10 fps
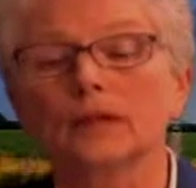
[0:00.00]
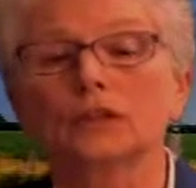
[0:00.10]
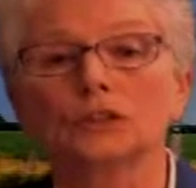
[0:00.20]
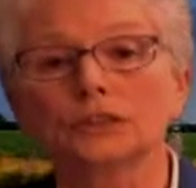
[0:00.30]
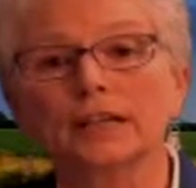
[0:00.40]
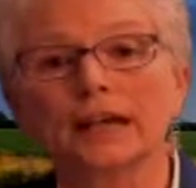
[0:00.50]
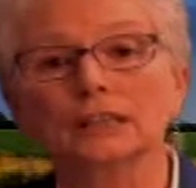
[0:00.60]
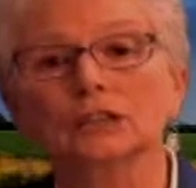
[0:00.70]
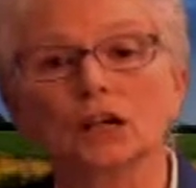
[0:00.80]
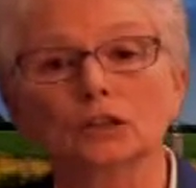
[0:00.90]
Your
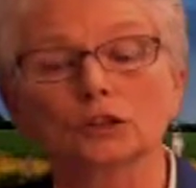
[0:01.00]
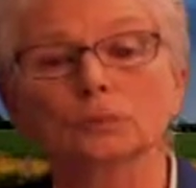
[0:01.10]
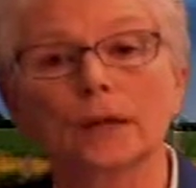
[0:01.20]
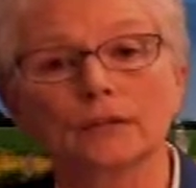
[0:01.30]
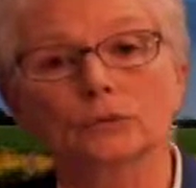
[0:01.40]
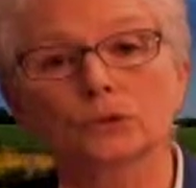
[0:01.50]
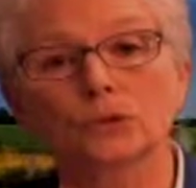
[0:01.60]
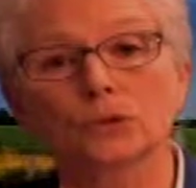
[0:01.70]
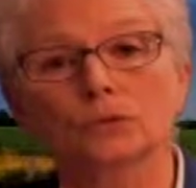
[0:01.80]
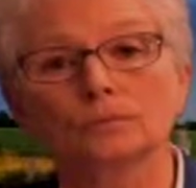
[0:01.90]
tax dollars pay for it
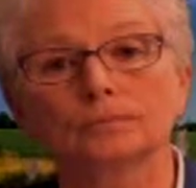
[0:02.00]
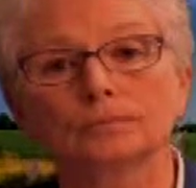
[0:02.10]
all.